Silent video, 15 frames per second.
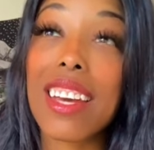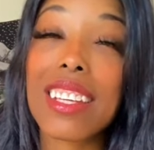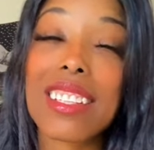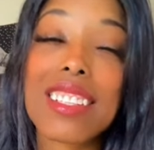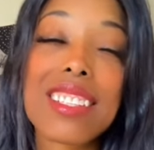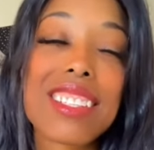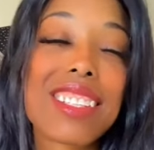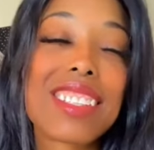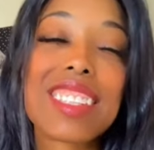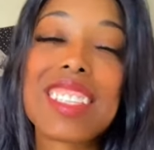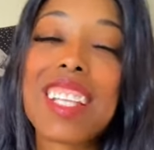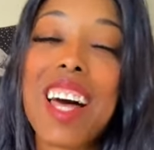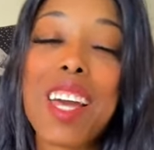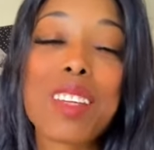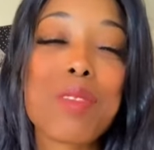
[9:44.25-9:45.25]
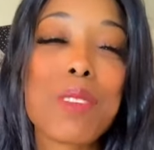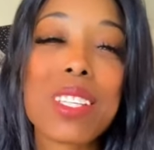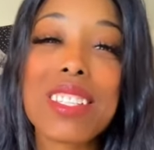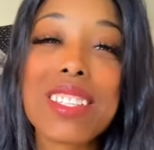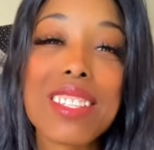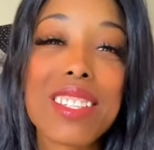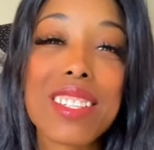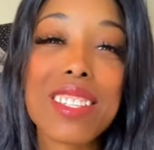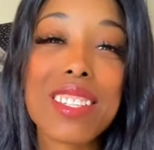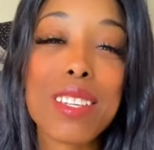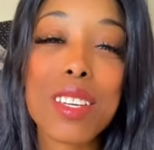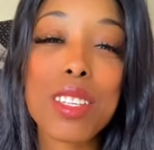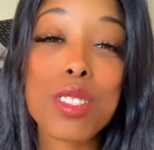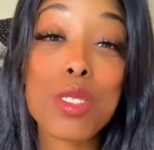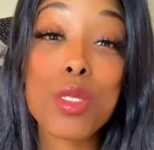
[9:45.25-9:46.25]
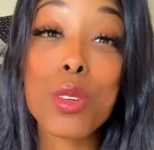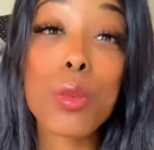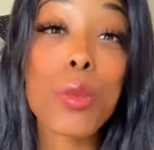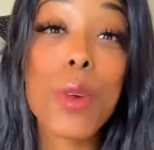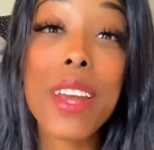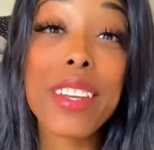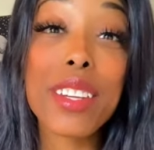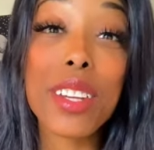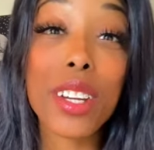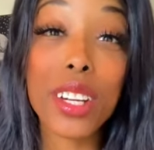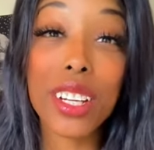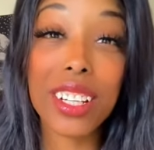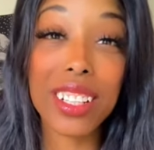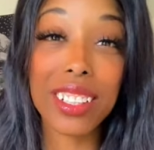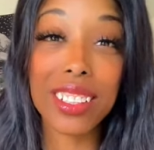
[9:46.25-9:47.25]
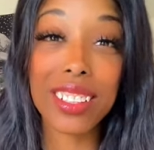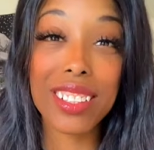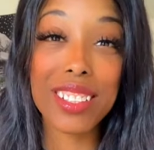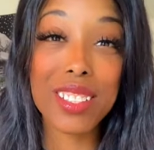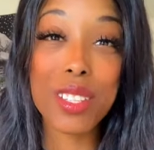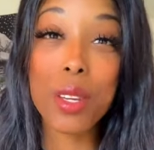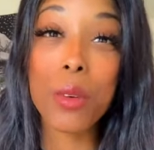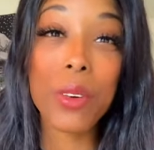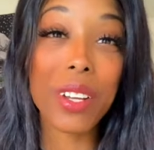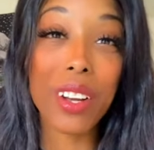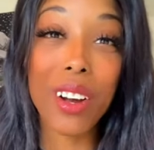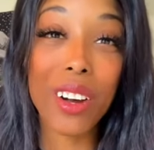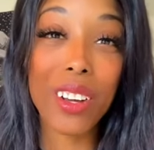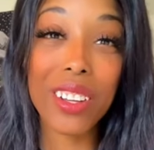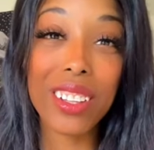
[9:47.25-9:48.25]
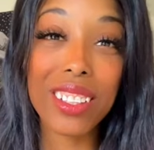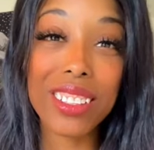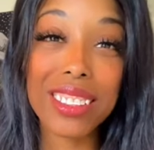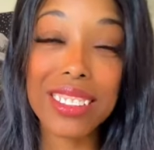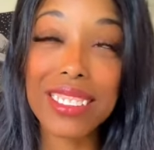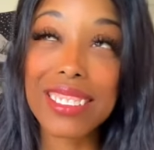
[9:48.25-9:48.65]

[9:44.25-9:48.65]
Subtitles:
and alignment, surrender to it all.